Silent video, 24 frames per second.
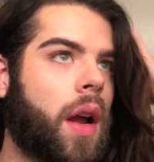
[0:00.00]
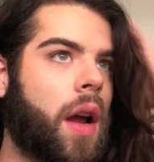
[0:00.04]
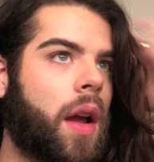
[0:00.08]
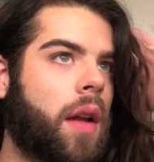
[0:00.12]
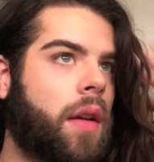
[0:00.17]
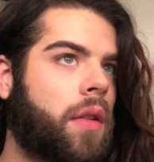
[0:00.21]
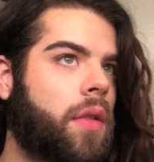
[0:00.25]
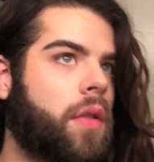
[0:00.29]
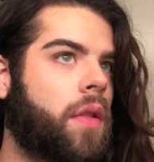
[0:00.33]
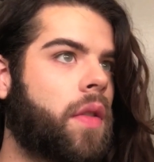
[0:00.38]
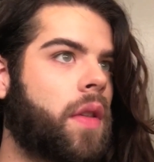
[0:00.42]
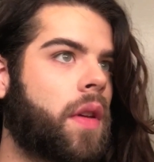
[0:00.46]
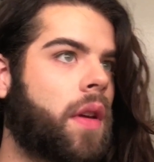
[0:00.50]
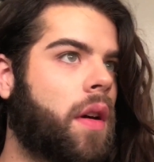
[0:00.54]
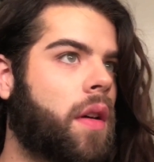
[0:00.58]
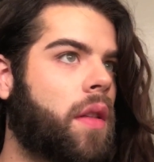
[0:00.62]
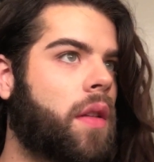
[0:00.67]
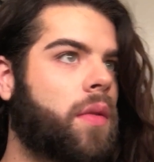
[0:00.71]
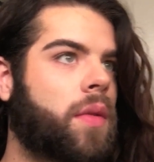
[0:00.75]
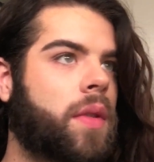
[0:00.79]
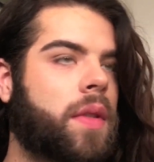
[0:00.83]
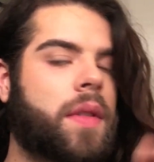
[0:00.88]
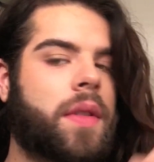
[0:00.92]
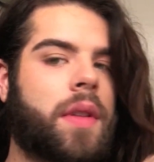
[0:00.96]
I know that the
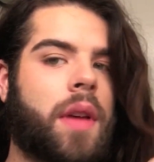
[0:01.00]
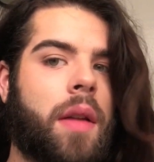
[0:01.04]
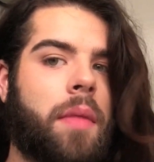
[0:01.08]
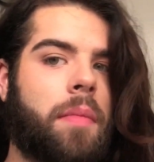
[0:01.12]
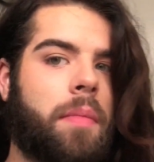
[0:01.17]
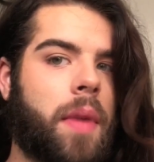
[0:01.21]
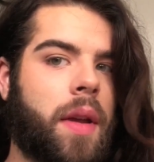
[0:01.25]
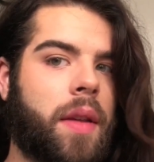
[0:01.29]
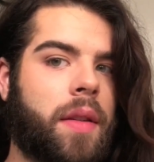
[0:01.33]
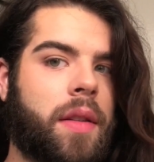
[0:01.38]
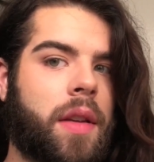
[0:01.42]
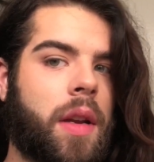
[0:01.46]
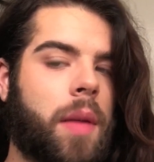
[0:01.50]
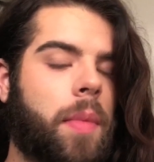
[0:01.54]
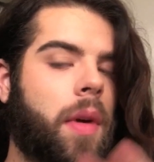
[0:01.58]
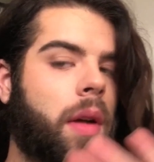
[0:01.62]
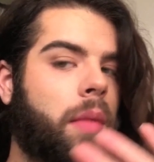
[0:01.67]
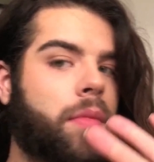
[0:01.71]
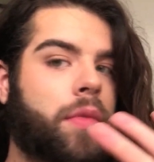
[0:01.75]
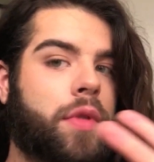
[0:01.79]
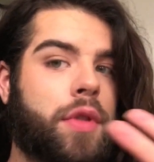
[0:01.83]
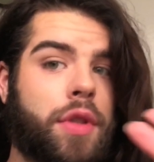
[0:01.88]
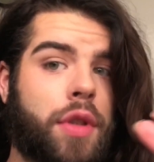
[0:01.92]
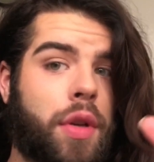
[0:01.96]
other ones got messed up.
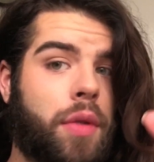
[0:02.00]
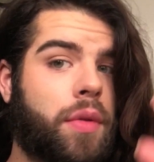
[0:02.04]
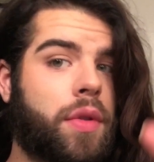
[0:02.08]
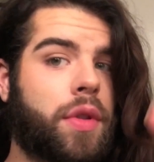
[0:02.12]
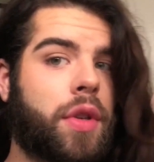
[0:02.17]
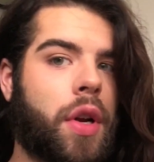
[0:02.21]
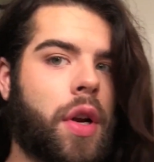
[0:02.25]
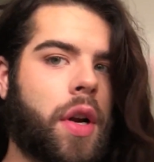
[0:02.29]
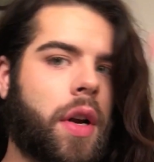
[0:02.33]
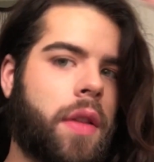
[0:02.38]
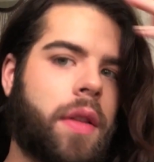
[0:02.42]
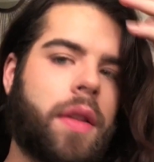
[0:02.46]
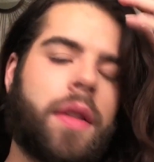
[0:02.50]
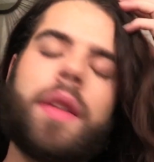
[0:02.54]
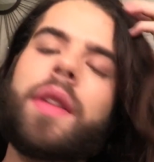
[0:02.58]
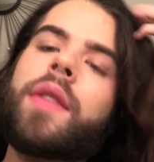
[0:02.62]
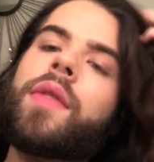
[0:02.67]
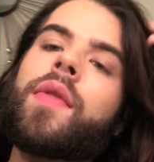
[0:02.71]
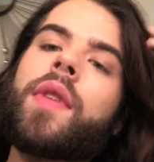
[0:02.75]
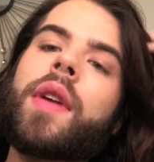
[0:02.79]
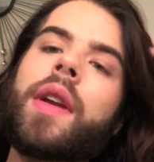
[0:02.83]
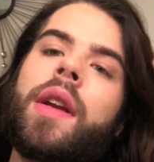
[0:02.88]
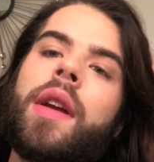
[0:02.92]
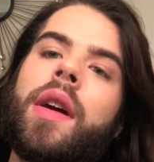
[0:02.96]
I'm so sorry. This
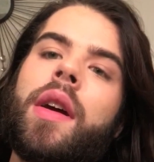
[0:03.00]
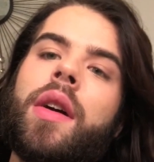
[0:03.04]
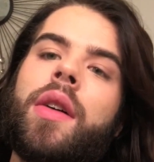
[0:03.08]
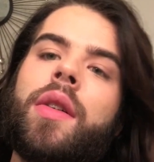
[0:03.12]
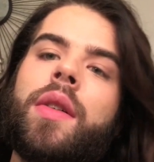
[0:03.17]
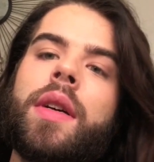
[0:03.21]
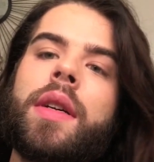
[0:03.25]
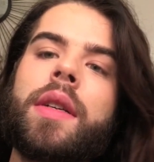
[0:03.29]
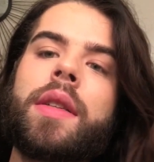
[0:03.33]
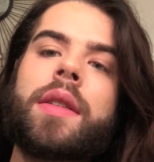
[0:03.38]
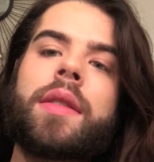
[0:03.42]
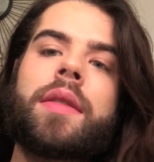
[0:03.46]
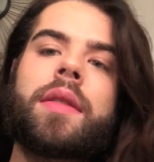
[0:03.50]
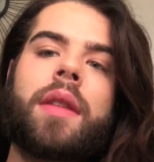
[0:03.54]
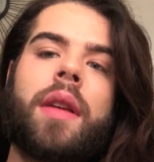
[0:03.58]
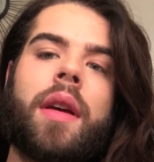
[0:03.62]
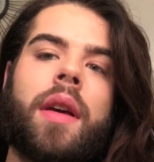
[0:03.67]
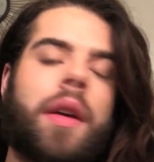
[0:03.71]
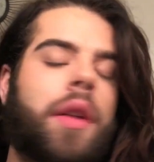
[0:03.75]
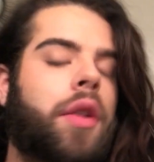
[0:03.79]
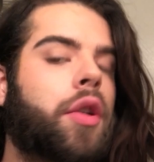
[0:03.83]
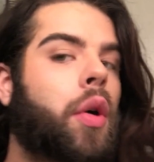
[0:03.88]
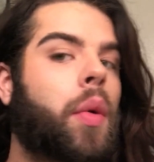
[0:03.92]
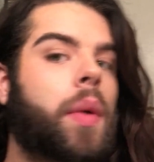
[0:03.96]
video is
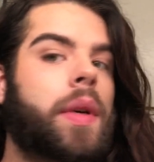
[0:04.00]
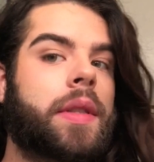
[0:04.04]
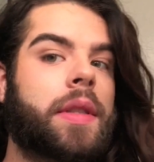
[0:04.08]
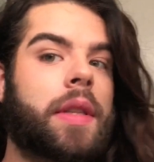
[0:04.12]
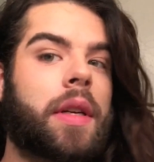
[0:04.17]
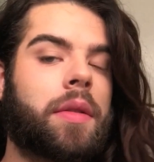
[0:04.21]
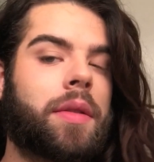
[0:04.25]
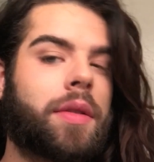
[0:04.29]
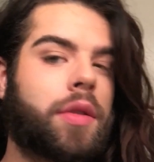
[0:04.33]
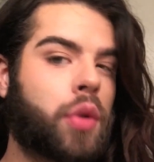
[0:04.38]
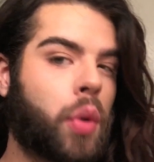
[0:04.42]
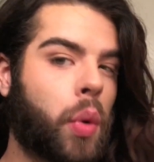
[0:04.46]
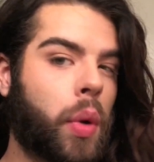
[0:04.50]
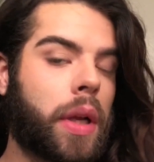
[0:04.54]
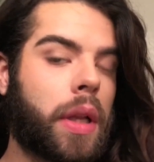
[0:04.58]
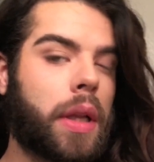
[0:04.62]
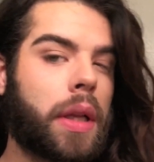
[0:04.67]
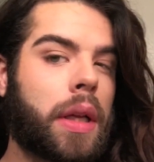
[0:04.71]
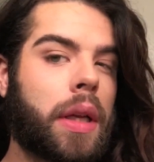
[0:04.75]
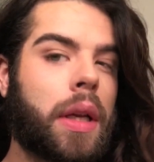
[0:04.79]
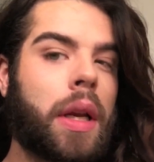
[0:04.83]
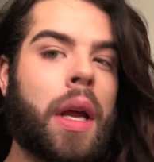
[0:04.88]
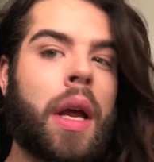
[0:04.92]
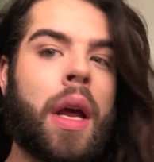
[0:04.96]
like going down the
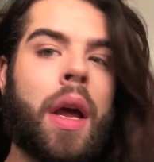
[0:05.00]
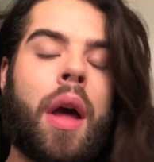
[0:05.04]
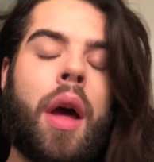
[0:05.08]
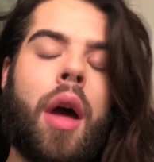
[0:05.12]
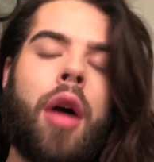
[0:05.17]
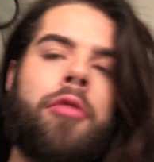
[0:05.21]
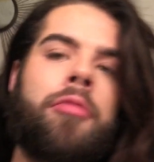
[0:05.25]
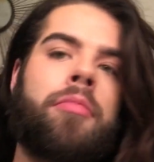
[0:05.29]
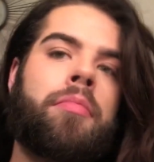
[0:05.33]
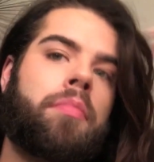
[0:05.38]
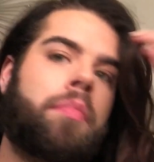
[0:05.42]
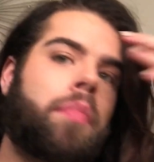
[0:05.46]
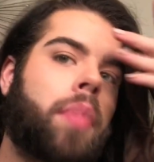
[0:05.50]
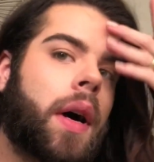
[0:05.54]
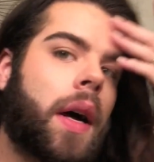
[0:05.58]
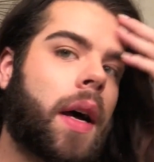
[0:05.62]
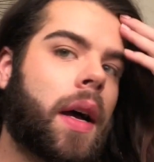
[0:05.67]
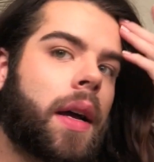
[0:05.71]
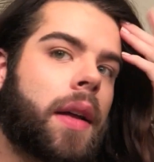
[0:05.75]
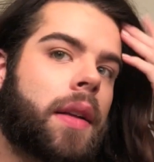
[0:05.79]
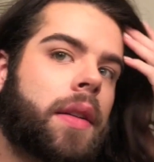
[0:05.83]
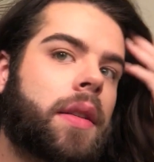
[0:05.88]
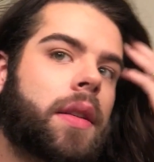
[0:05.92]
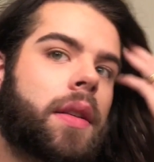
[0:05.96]
toilet,
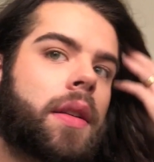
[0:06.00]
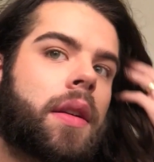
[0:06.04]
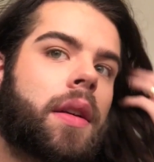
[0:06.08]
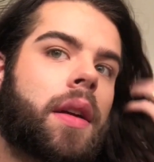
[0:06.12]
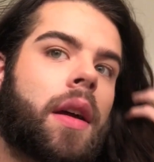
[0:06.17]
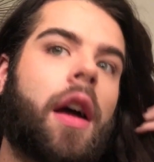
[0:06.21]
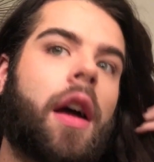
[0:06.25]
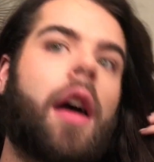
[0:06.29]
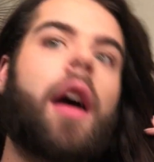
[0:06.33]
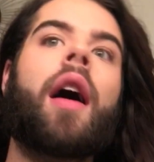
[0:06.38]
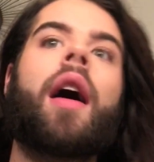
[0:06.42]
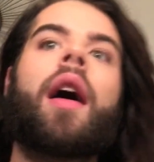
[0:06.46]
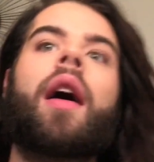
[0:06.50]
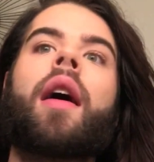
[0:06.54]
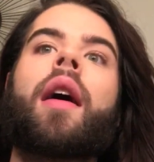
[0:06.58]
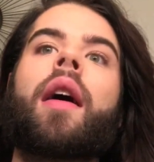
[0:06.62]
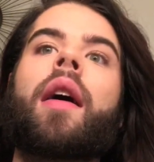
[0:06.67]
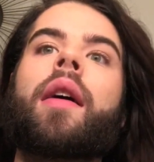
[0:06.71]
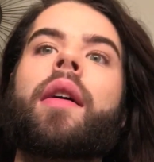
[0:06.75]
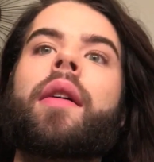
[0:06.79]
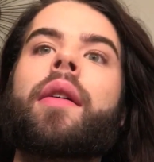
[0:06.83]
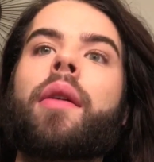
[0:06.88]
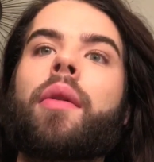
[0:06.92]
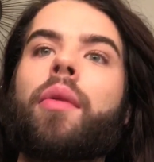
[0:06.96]
but
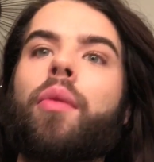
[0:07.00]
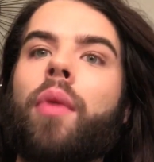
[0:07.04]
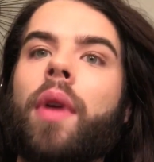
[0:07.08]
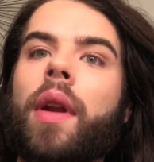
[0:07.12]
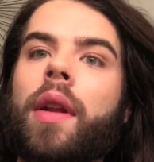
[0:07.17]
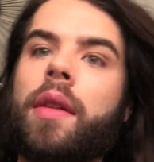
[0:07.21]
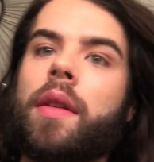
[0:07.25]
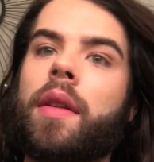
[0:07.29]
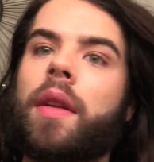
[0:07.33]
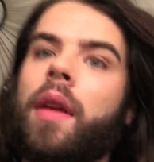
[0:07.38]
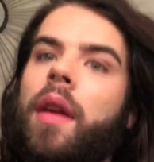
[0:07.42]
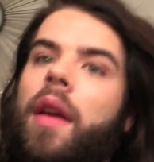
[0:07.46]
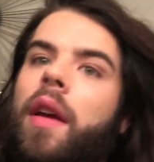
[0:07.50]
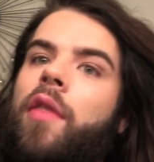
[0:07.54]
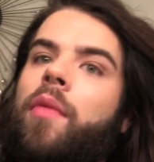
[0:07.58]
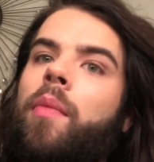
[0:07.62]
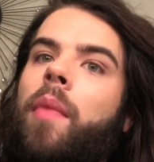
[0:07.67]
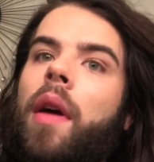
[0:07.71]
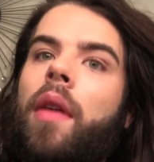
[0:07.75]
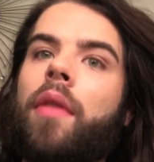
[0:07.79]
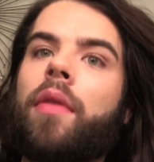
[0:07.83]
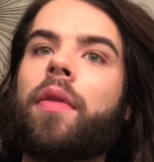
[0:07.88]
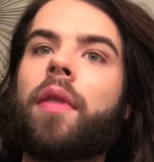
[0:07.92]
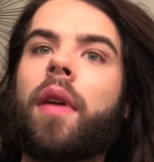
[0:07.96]
I wanted to give
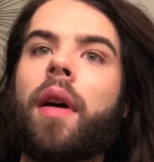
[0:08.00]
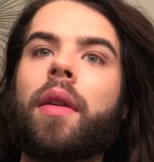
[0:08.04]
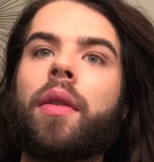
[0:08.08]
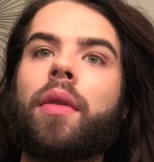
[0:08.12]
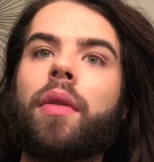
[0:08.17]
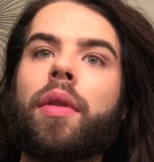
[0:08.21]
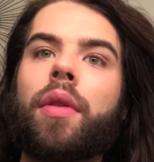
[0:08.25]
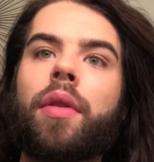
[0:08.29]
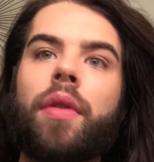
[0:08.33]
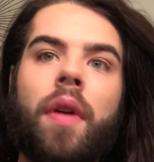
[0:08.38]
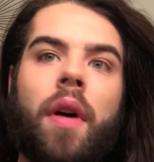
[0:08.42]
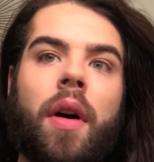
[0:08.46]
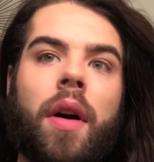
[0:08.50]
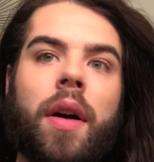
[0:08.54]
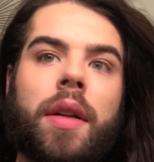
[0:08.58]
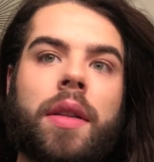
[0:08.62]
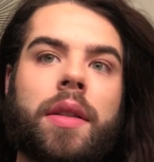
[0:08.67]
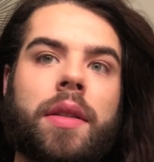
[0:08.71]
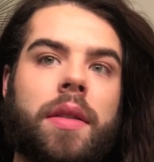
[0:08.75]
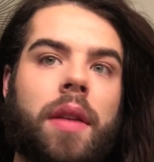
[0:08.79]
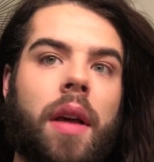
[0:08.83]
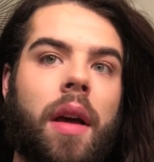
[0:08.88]
my final thoughts.